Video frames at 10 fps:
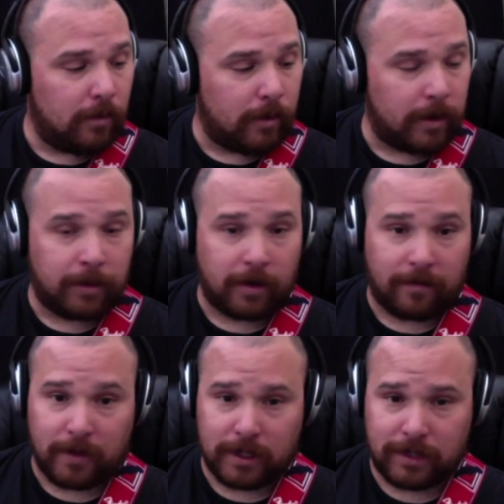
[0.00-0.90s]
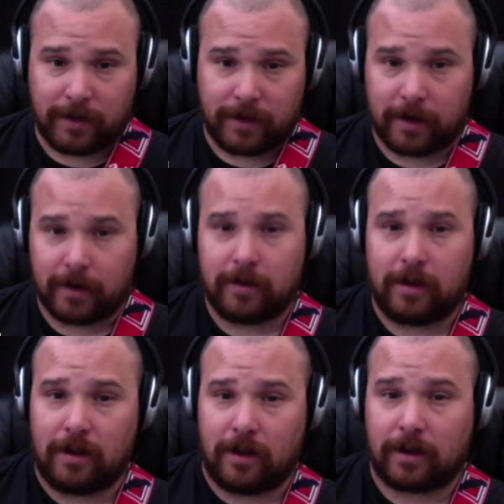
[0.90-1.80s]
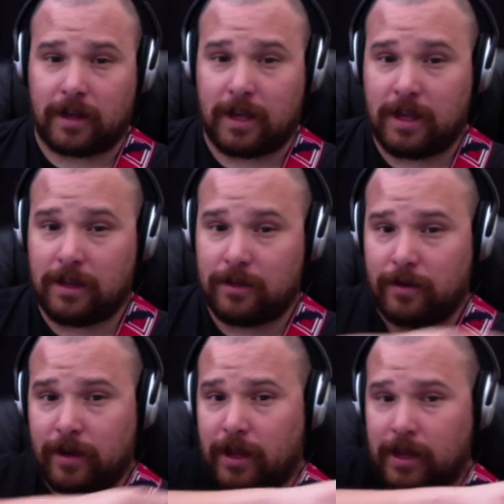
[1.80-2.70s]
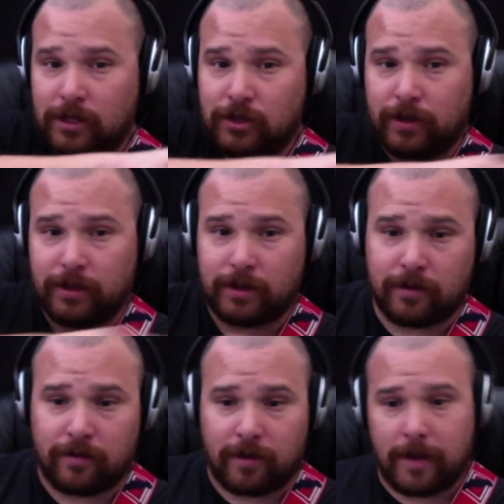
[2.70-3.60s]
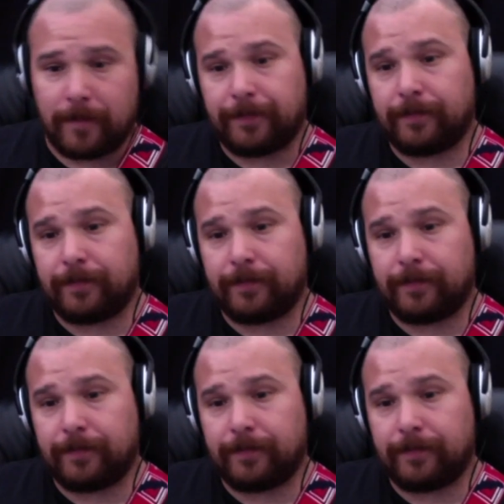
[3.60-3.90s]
we want to put our first finger on E3, E string 3rd fret.